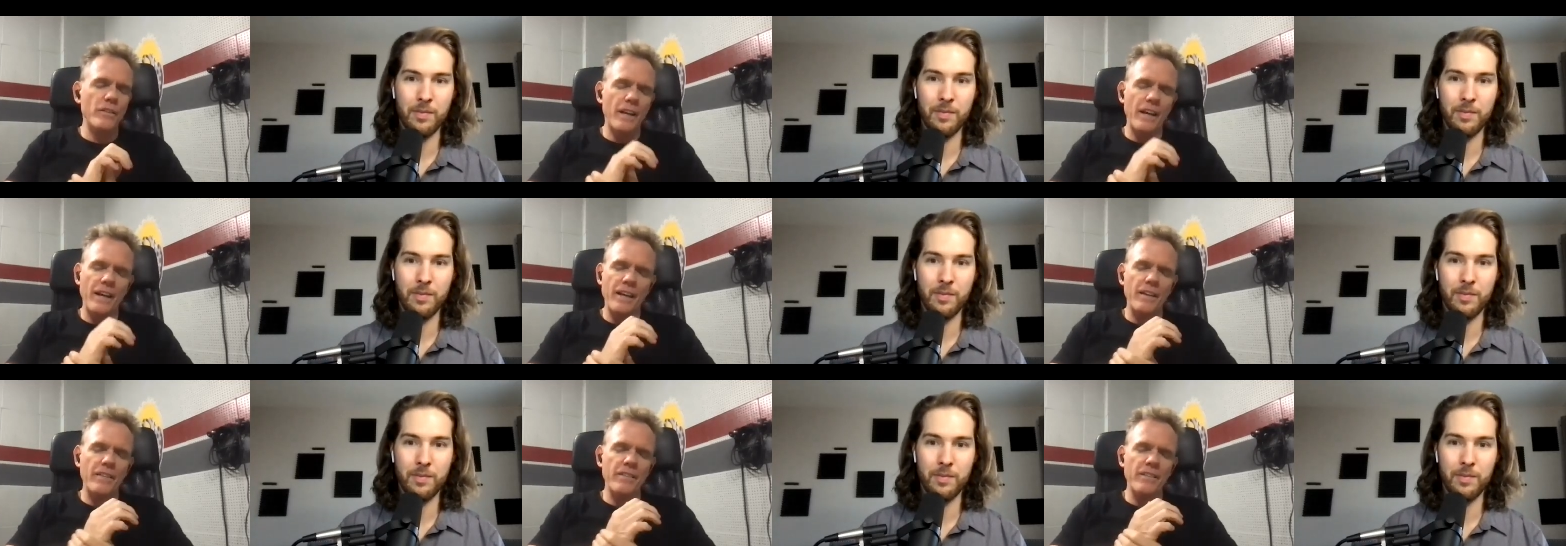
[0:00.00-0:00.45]

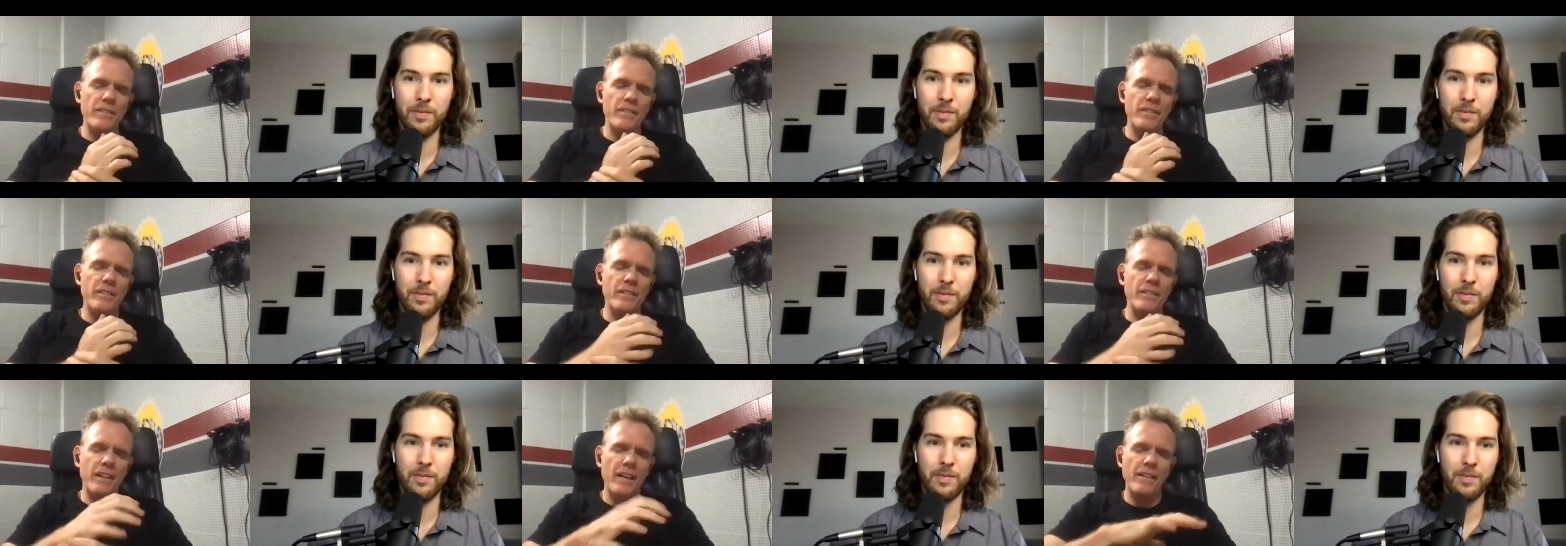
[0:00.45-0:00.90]
Speaker 1: I, this
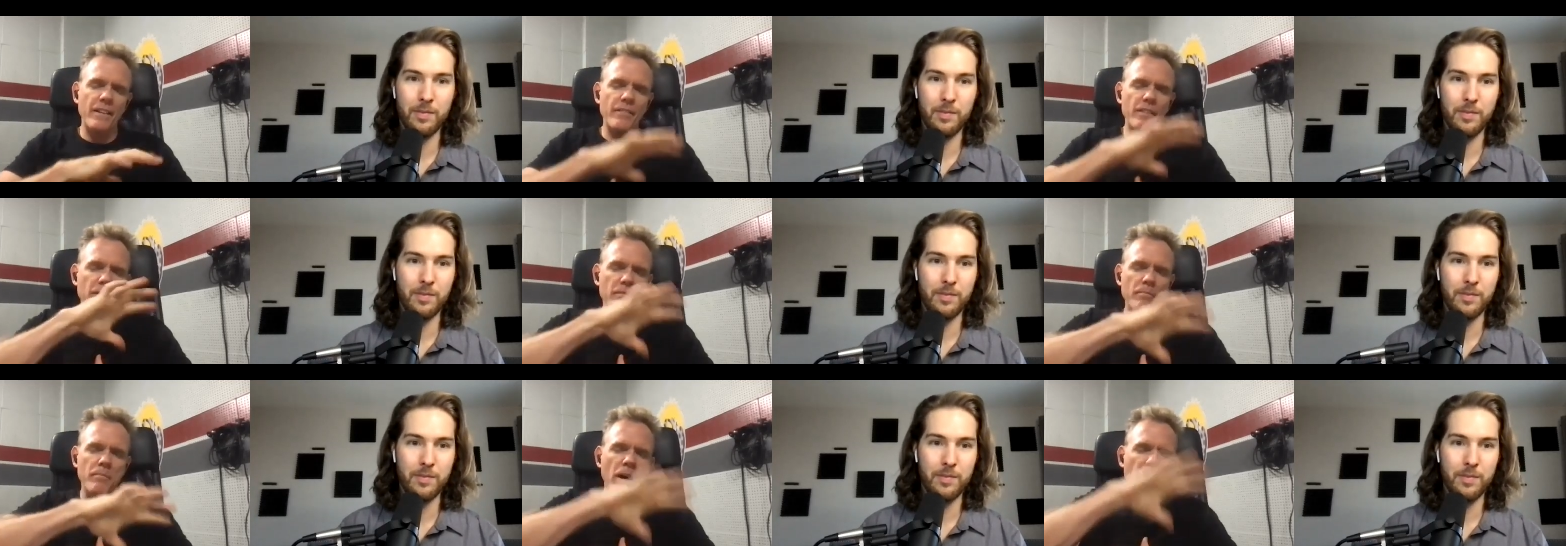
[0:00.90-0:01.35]
is kind of
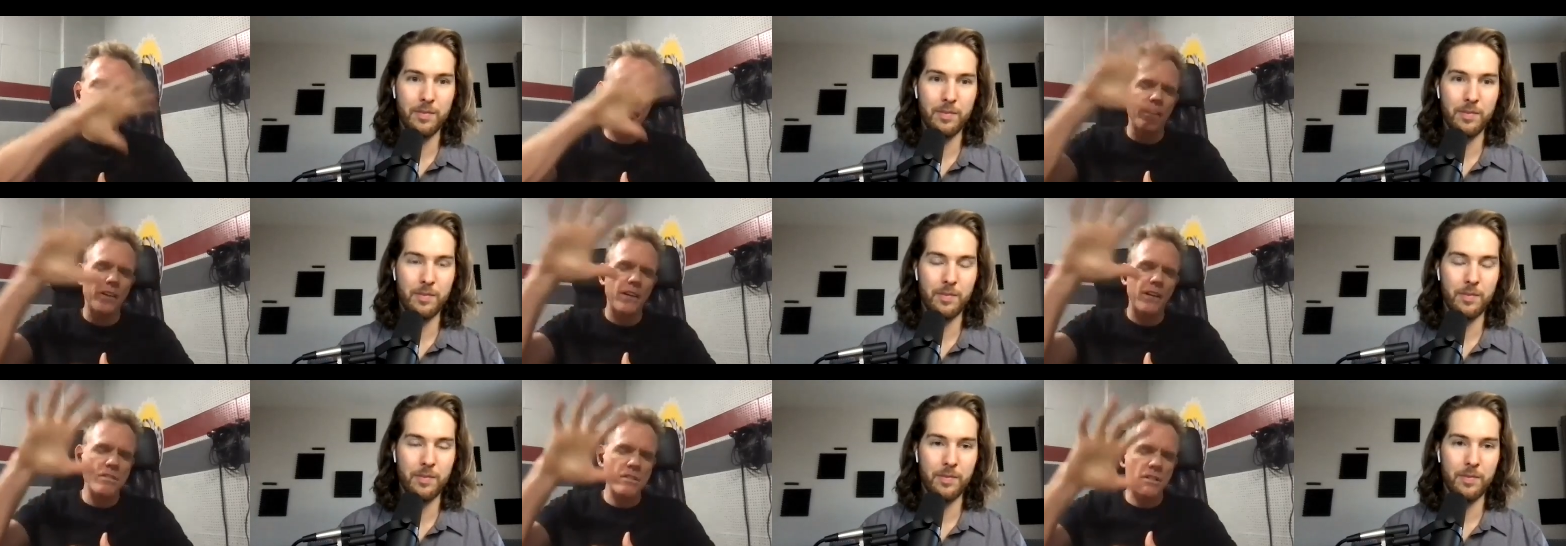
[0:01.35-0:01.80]
a
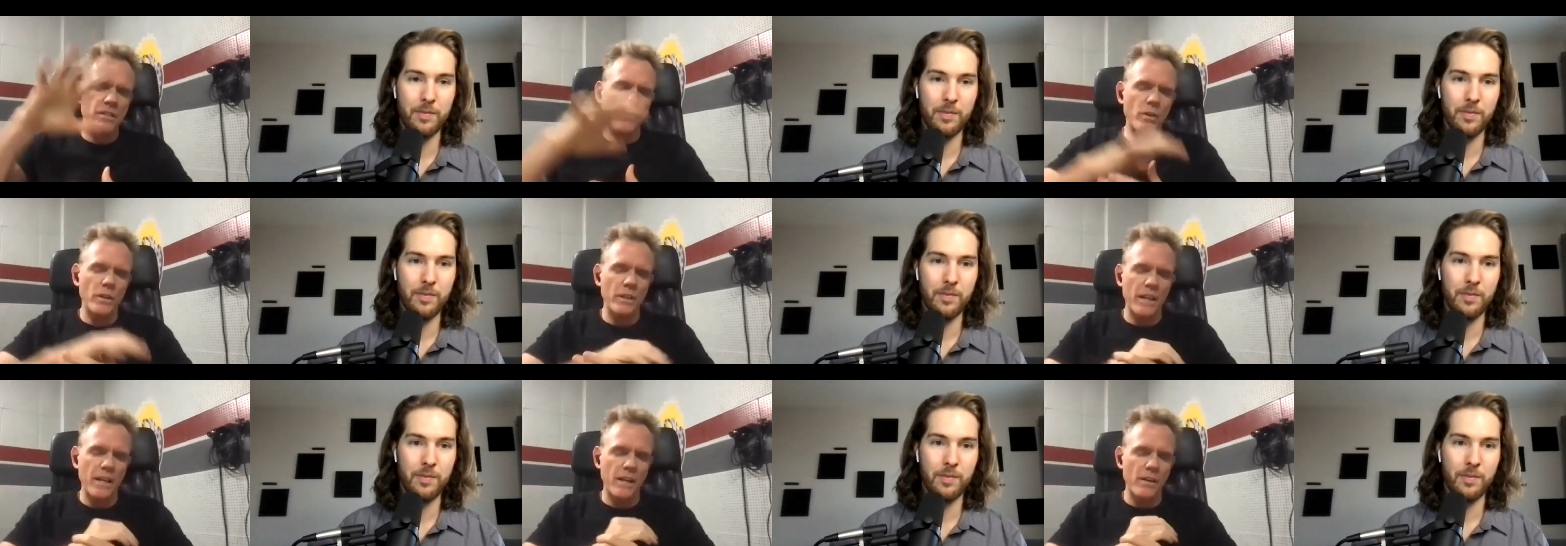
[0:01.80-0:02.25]
modification of
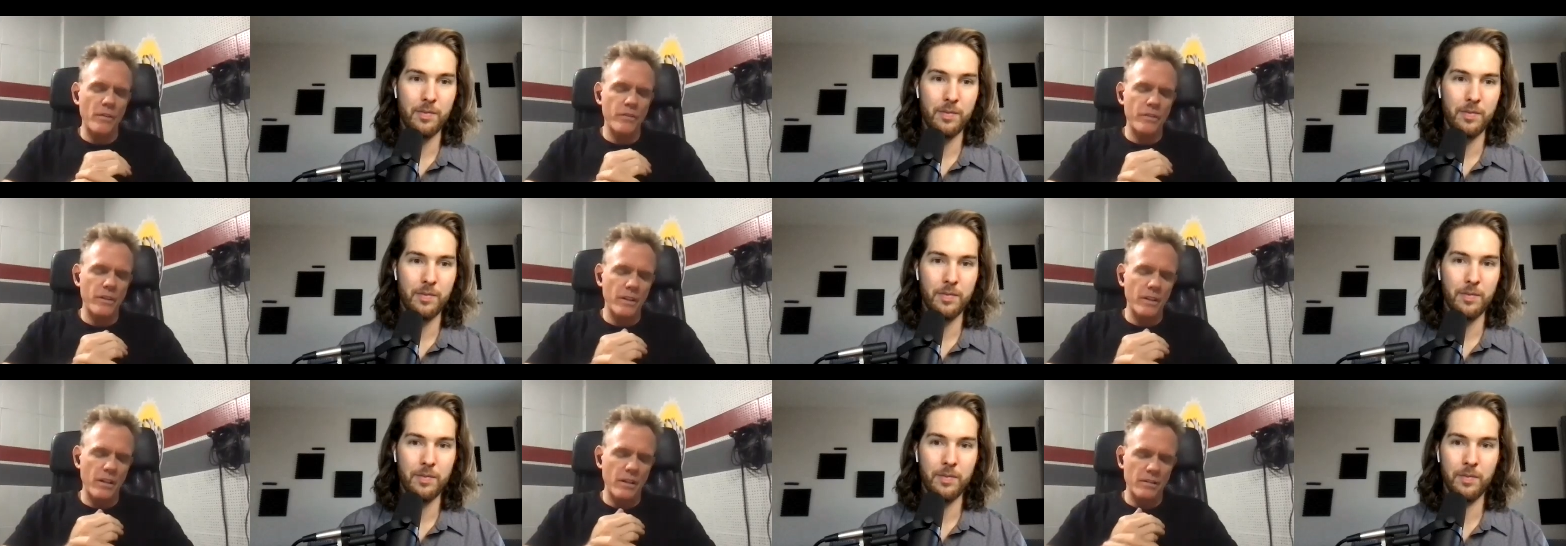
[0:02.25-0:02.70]
what Leno
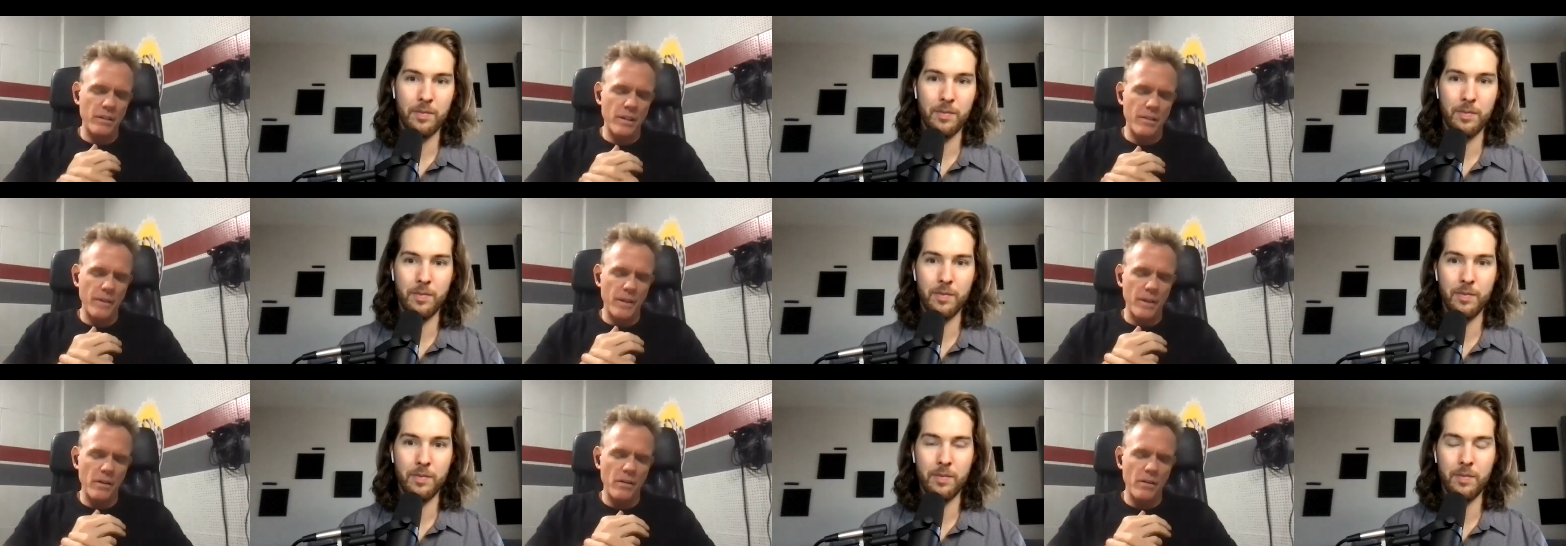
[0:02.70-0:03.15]
said a long time
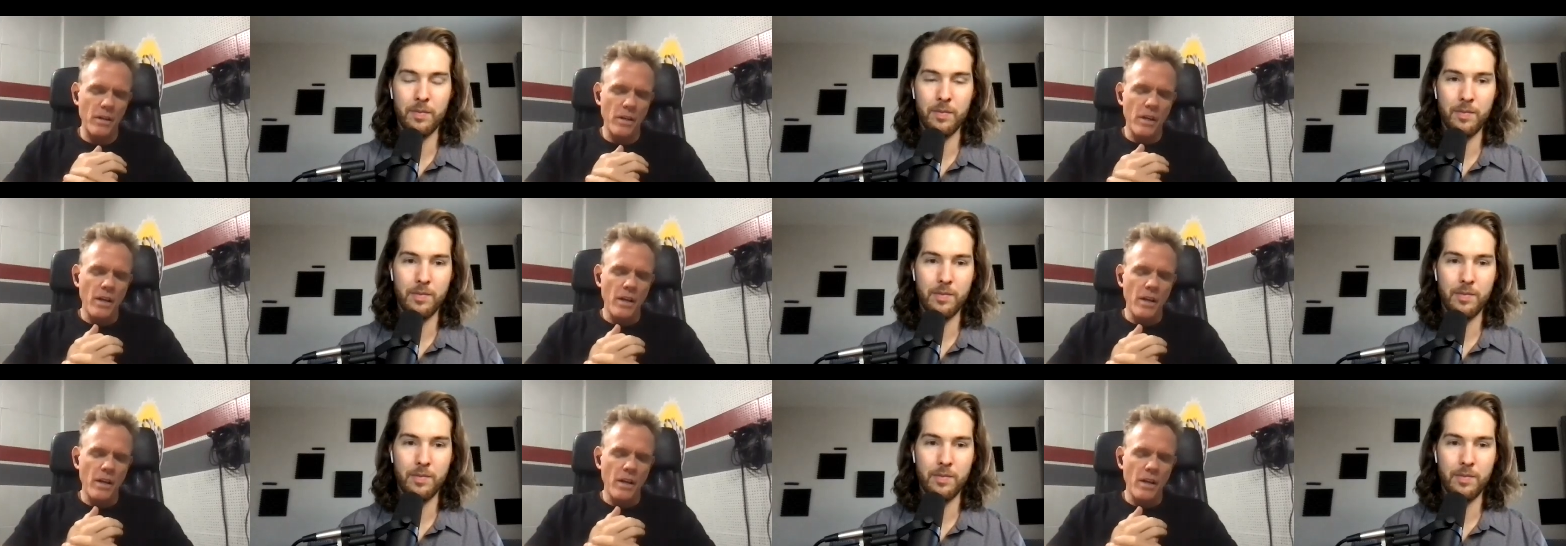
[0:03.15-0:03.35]
ago.